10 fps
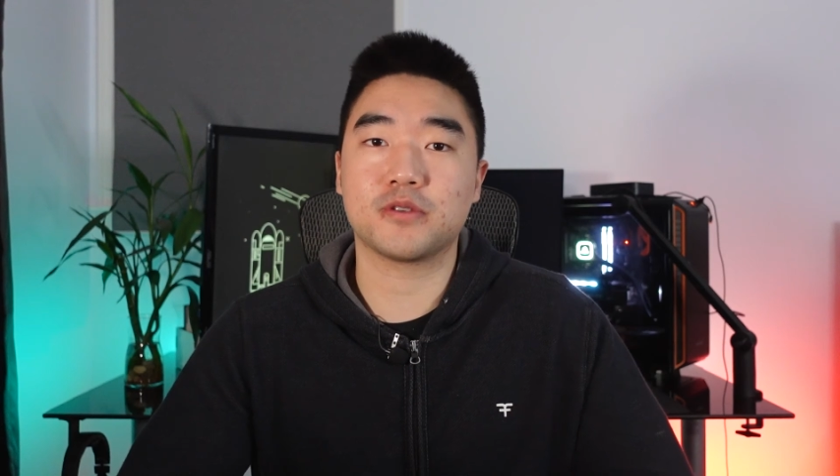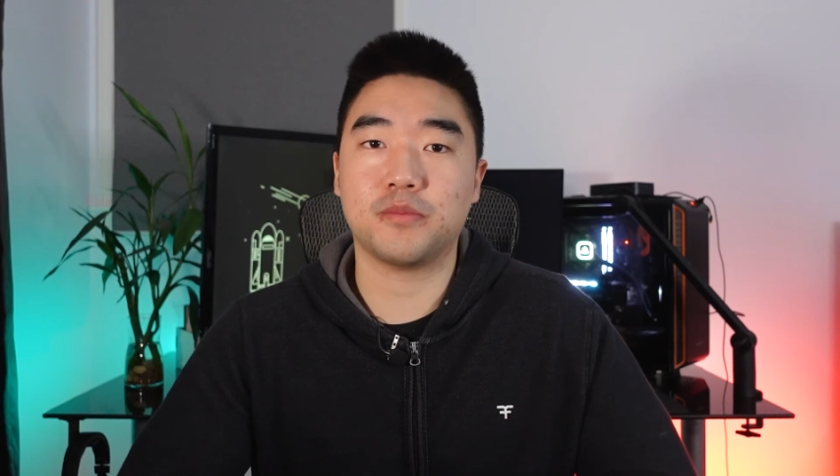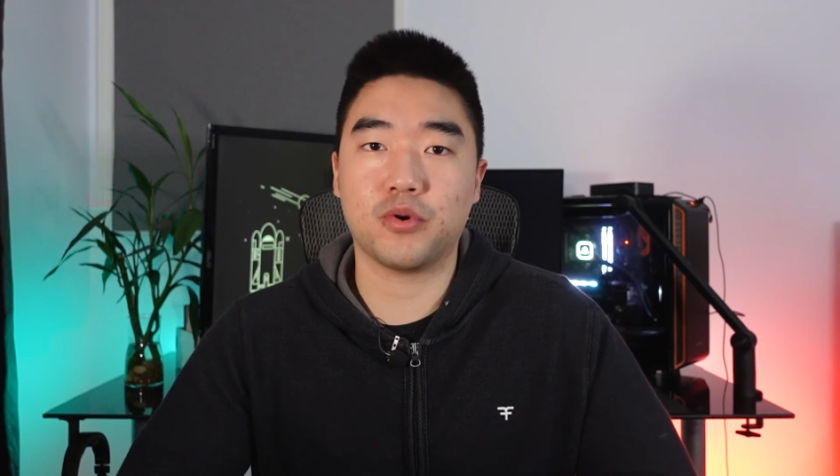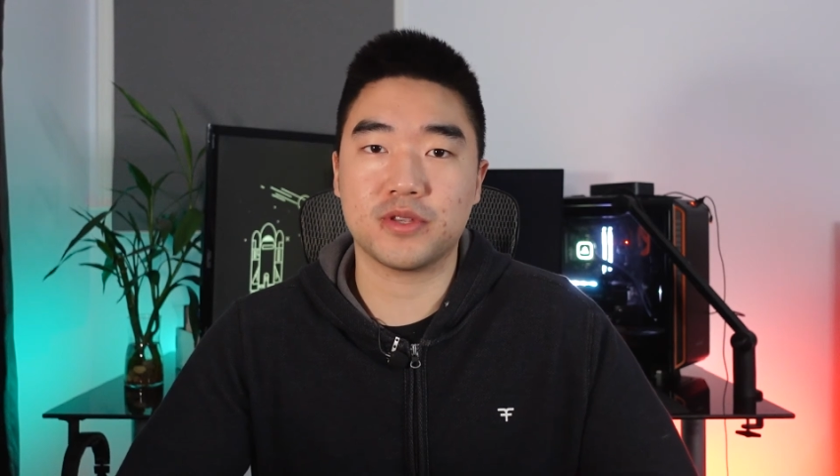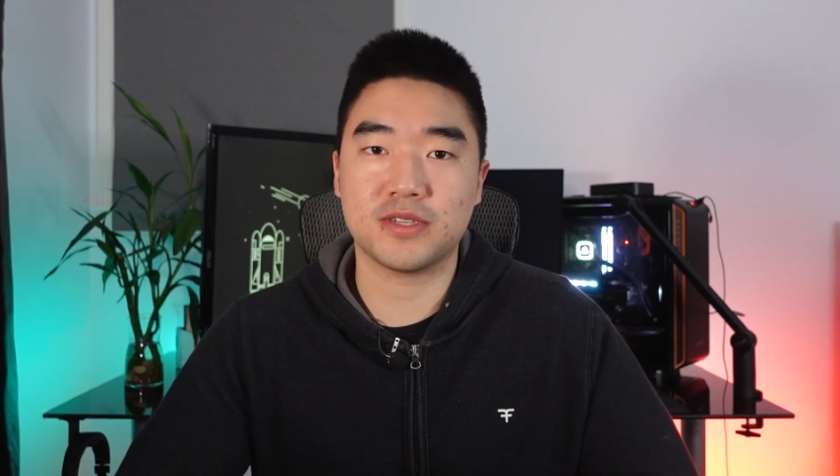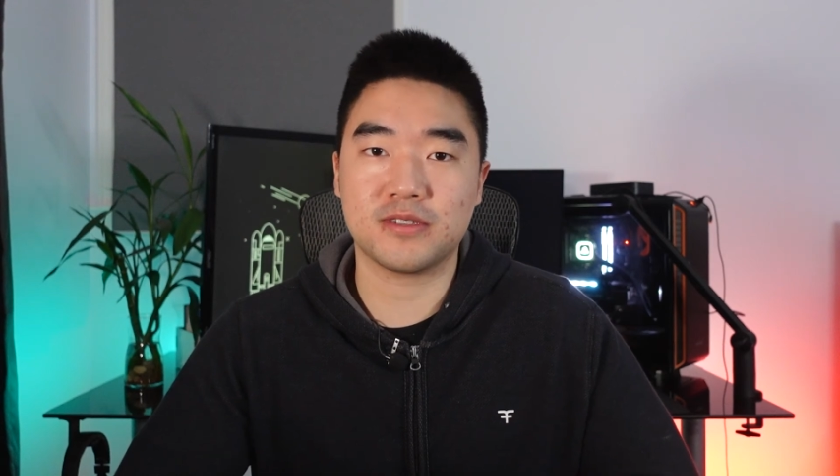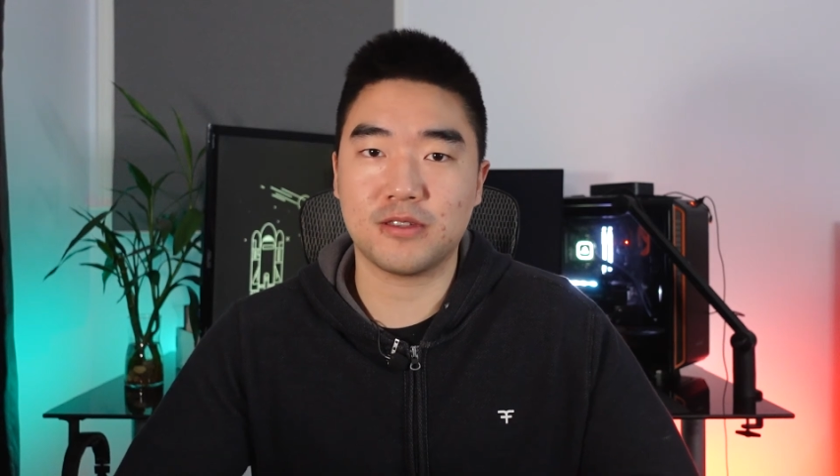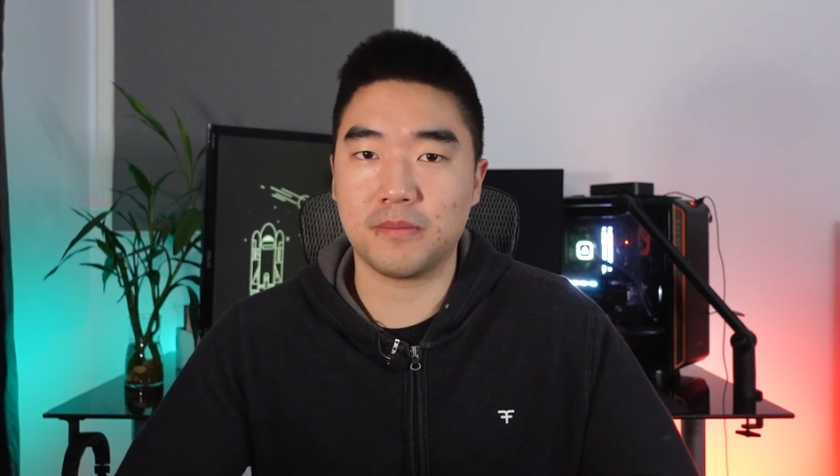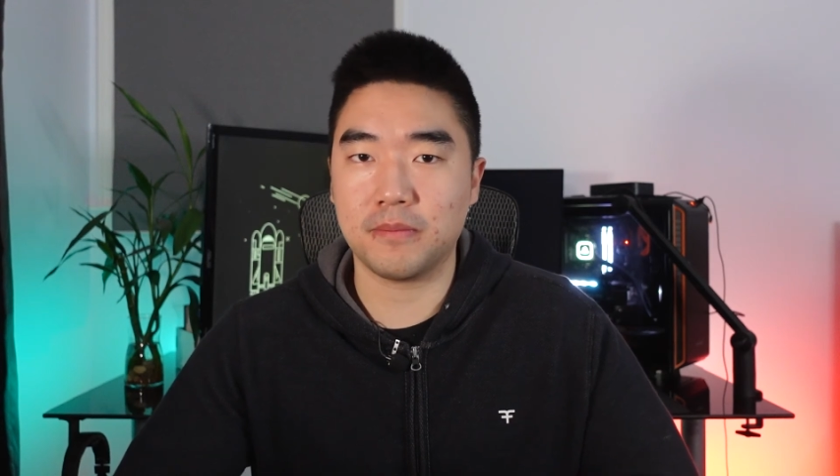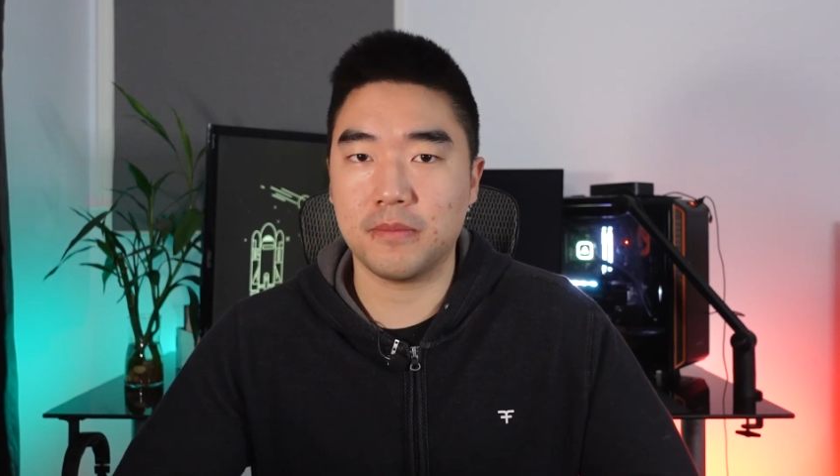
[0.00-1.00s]
support
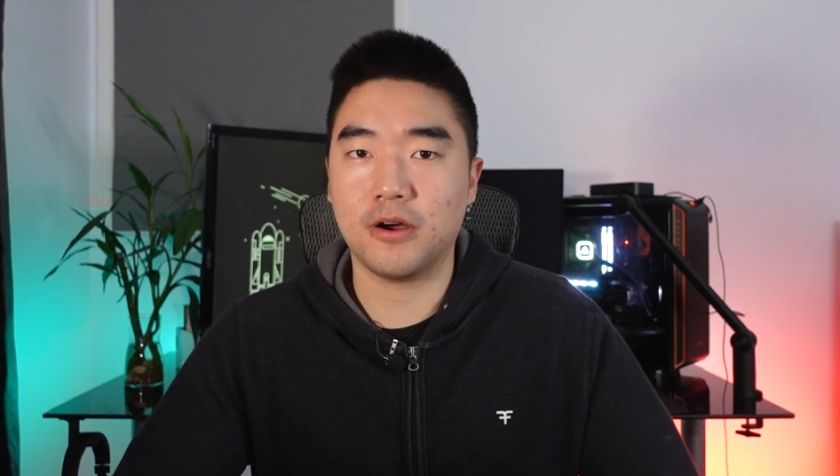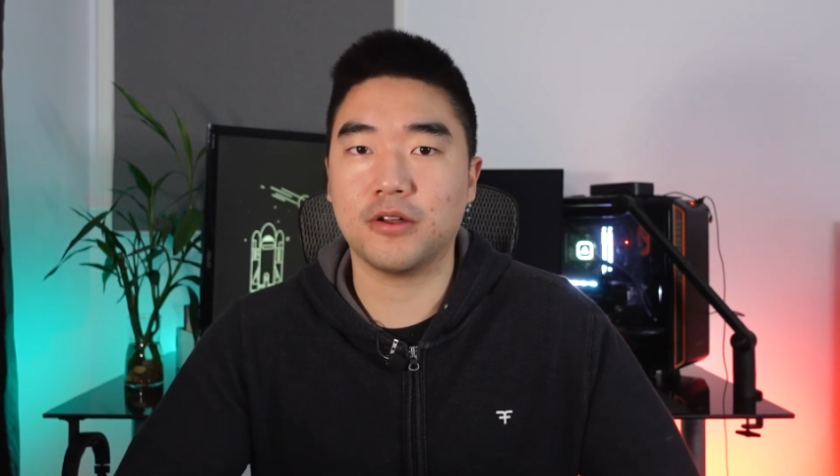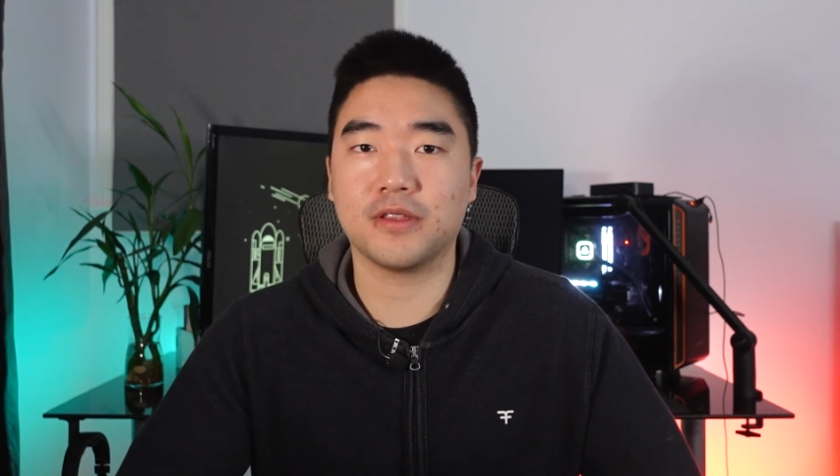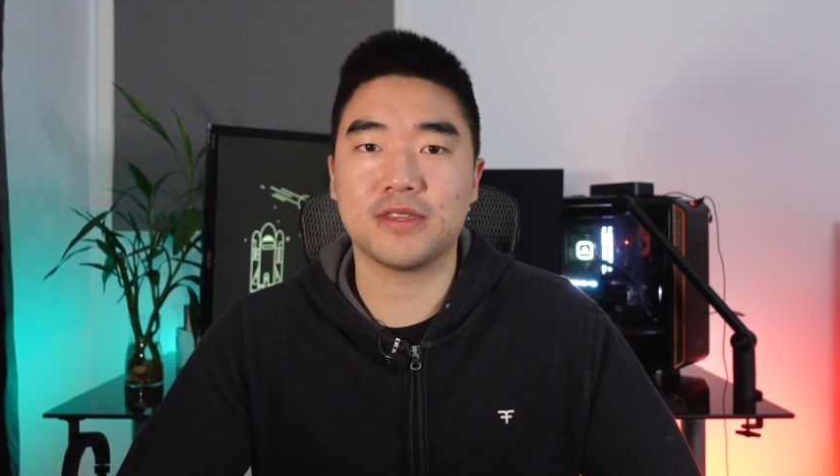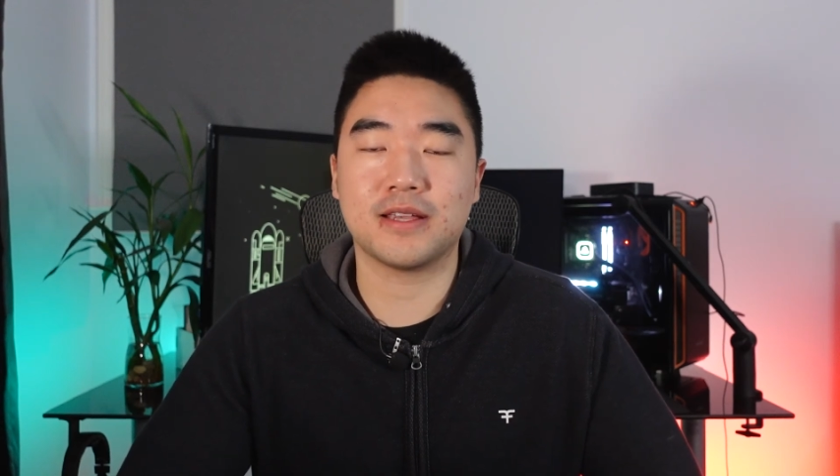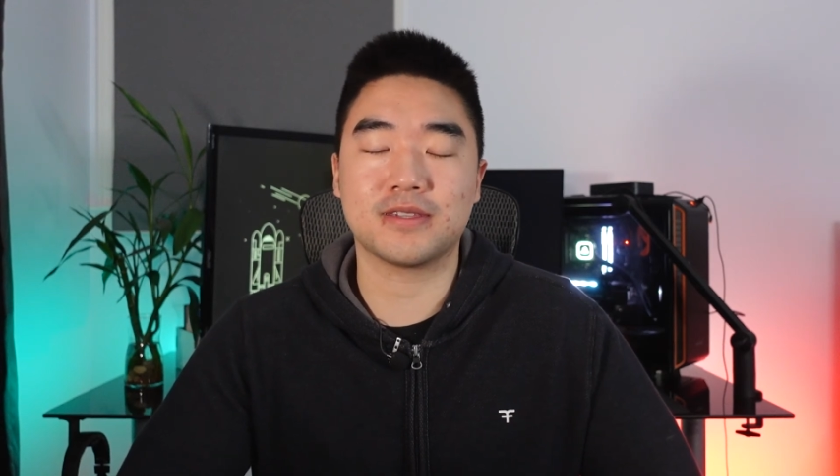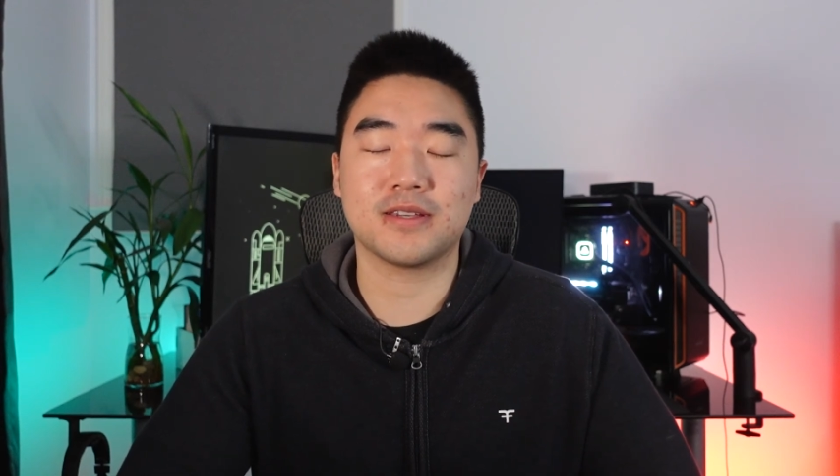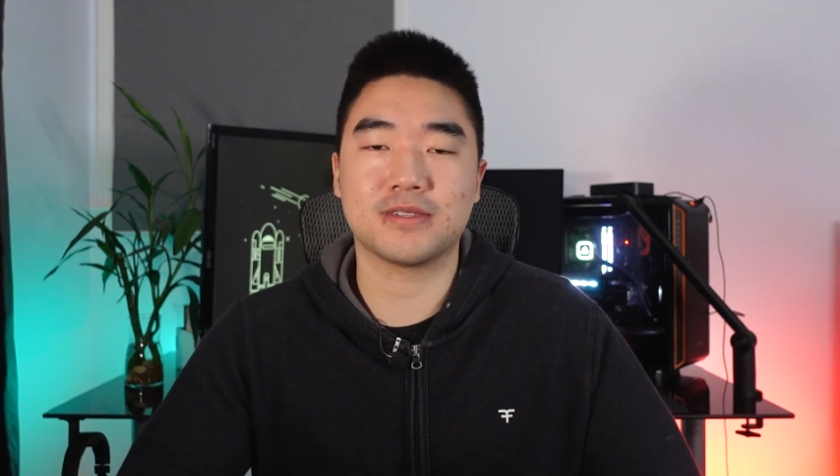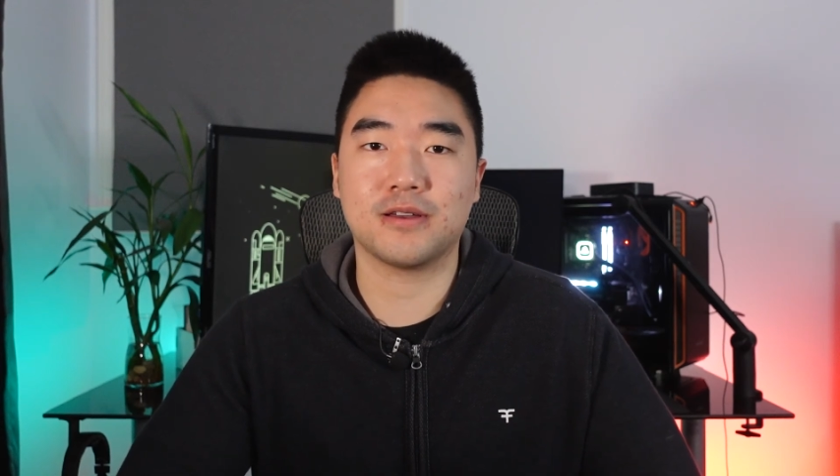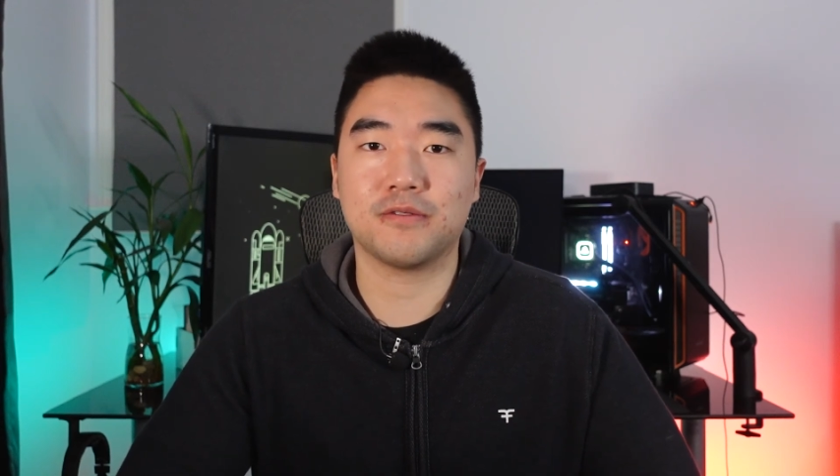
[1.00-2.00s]
system on the desk
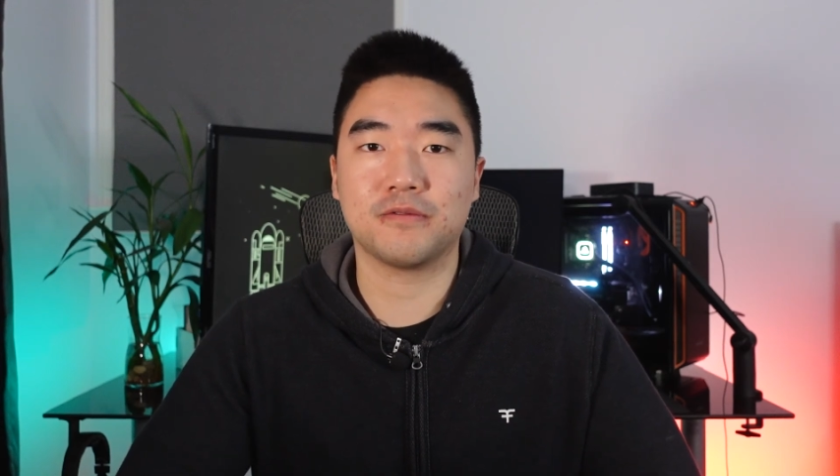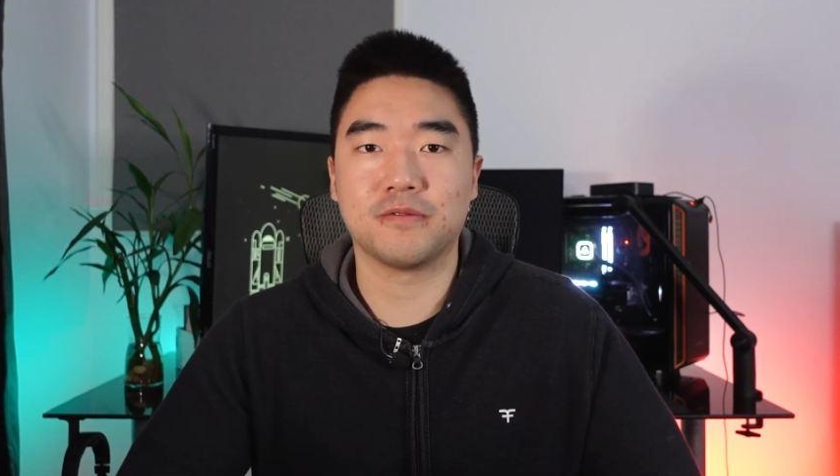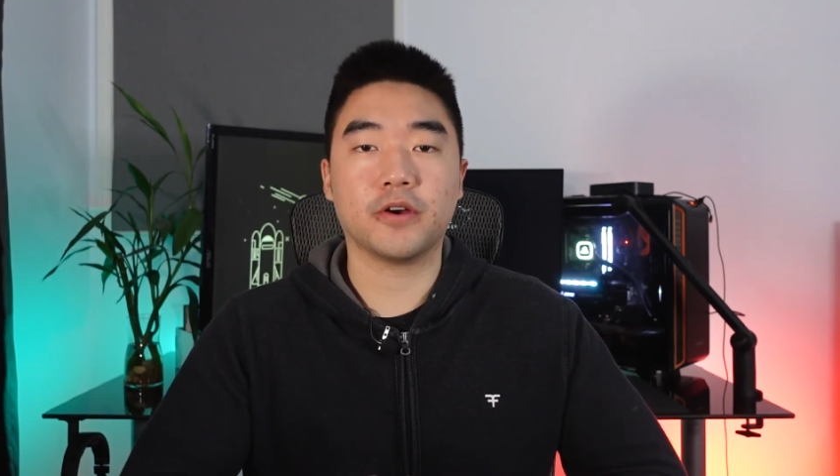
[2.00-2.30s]
itself.